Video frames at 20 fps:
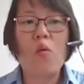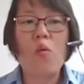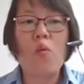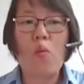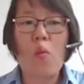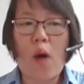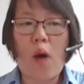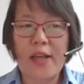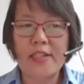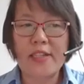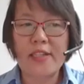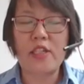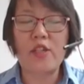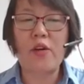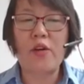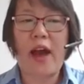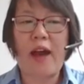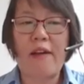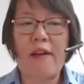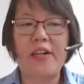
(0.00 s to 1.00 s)
Once
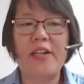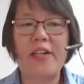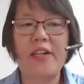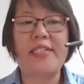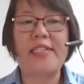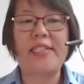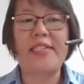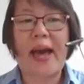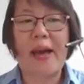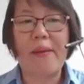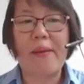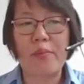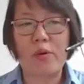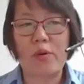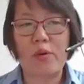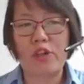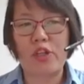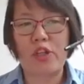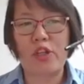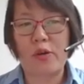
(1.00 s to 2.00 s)
you have
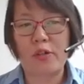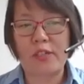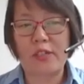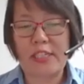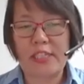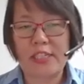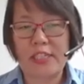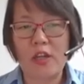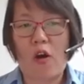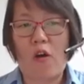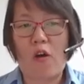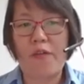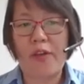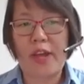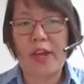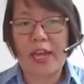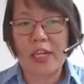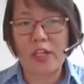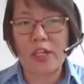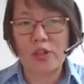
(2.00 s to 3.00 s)
assembled your gene of
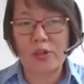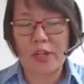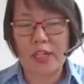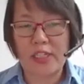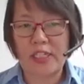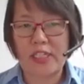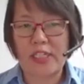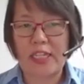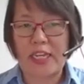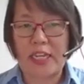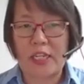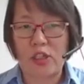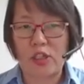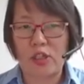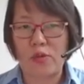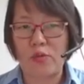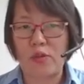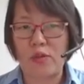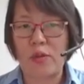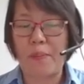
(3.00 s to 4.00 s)
interest
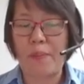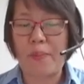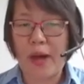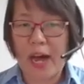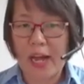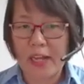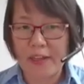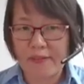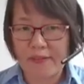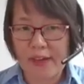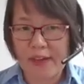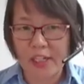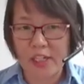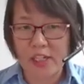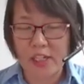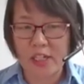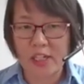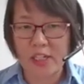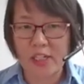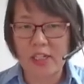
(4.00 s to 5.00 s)
into the part
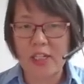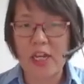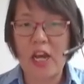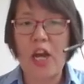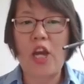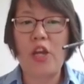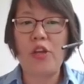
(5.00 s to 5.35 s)
vectors,